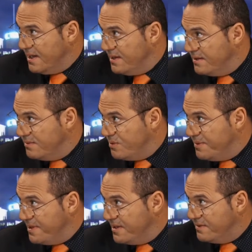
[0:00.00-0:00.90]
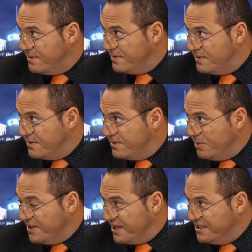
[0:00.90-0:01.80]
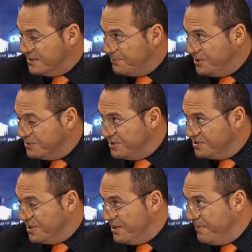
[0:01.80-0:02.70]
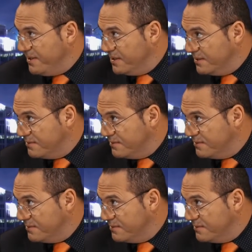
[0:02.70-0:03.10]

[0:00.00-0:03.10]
And what about the one against the priest? Well, he's got no money.